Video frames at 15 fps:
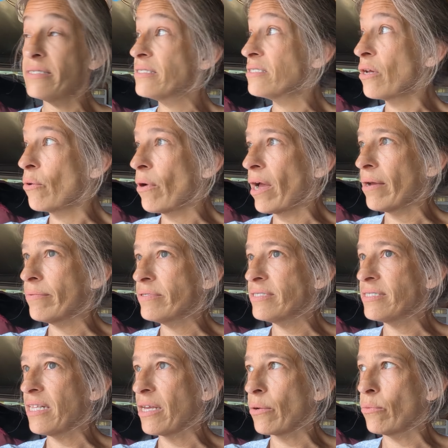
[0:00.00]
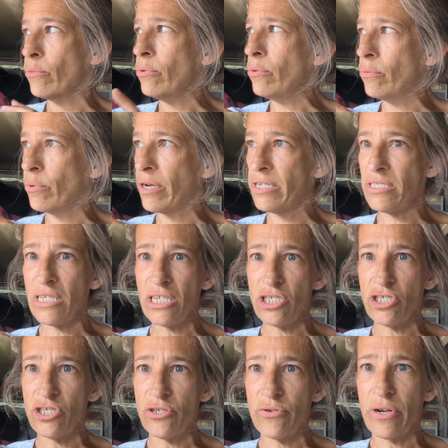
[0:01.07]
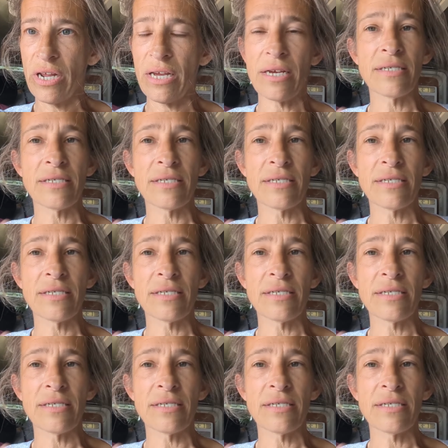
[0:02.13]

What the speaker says: So I was like, ooh, what is he shooting?